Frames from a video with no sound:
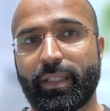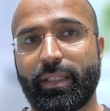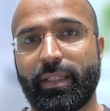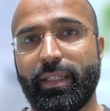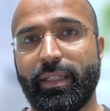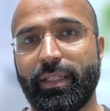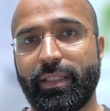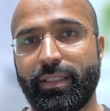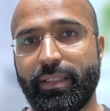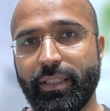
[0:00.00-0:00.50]

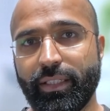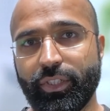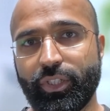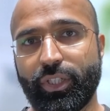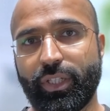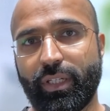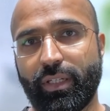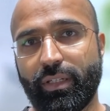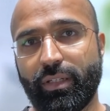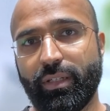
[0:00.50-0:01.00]
In
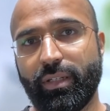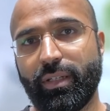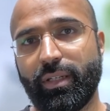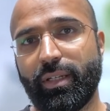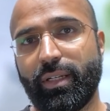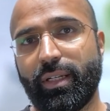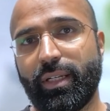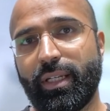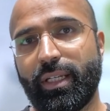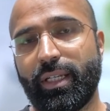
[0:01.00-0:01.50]
addition,
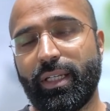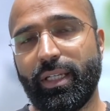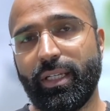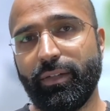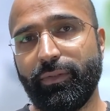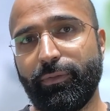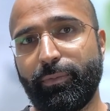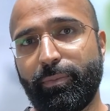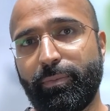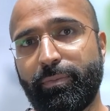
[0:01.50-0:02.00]

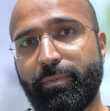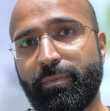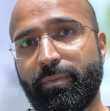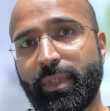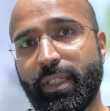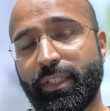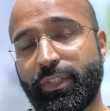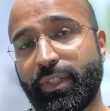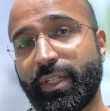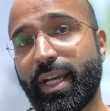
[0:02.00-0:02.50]
if
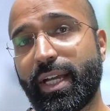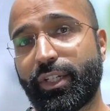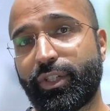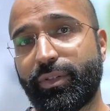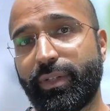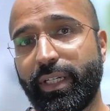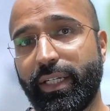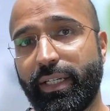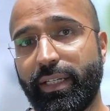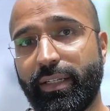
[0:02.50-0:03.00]
it's not
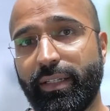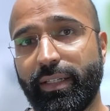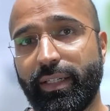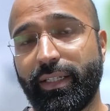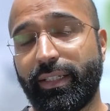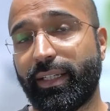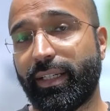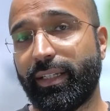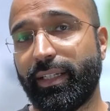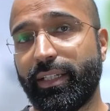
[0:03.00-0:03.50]
treated, it
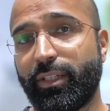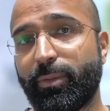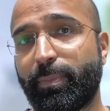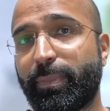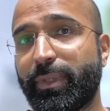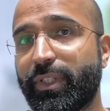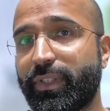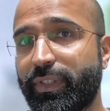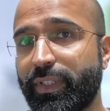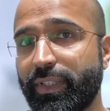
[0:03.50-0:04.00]
can lead to
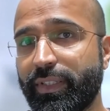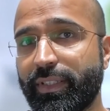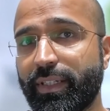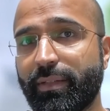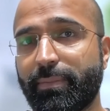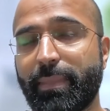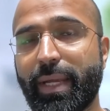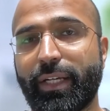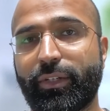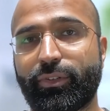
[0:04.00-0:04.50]
persistent
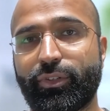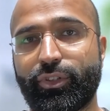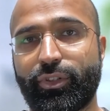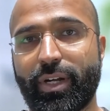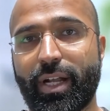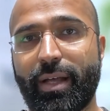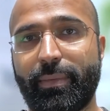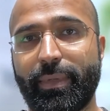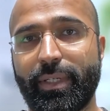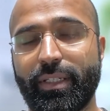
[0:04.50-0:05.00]

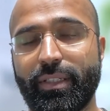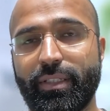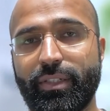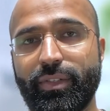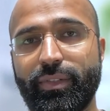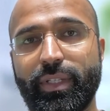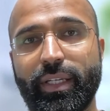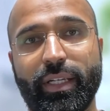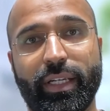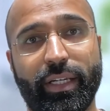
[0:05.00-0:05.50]
microtrauma to
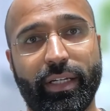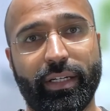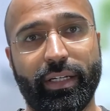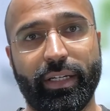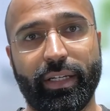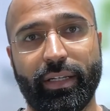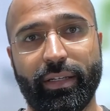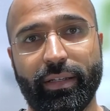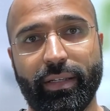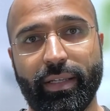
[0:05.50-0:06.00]
the
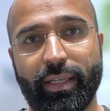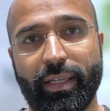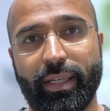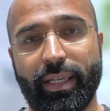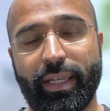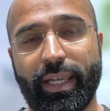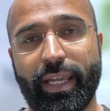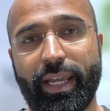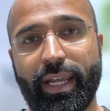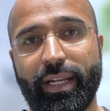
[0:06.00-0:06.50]
area
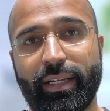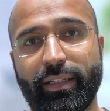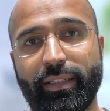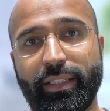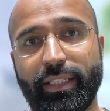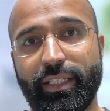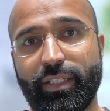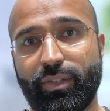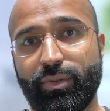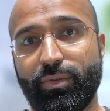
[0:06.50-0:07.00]
and
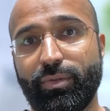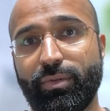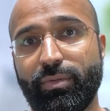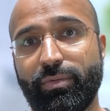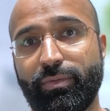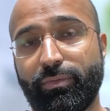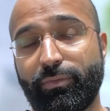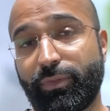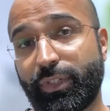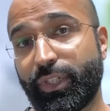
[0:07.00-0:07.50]
lead to
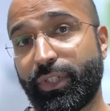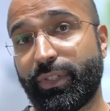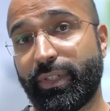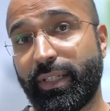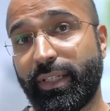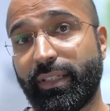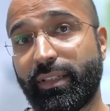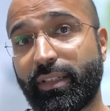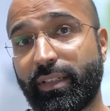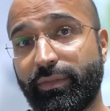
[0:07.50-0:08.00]

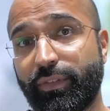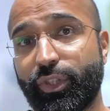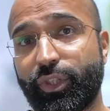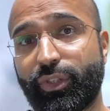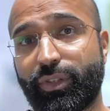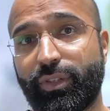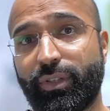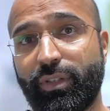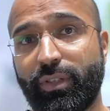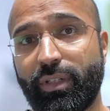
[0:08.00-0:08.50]
worsening
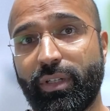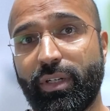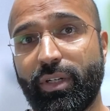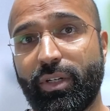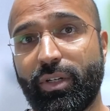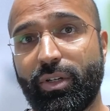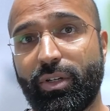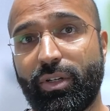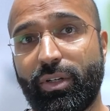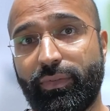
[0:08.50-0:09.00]
curvature
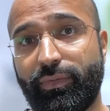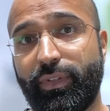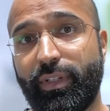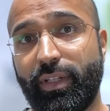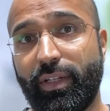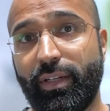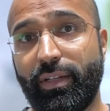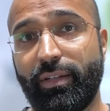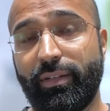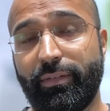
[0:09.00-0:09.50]
of
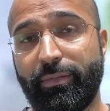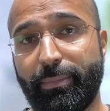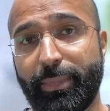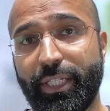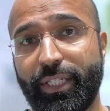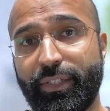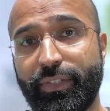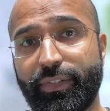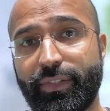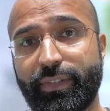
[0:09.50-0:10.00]
the
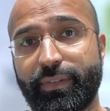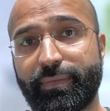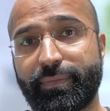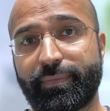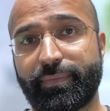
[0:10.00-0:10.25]
penis.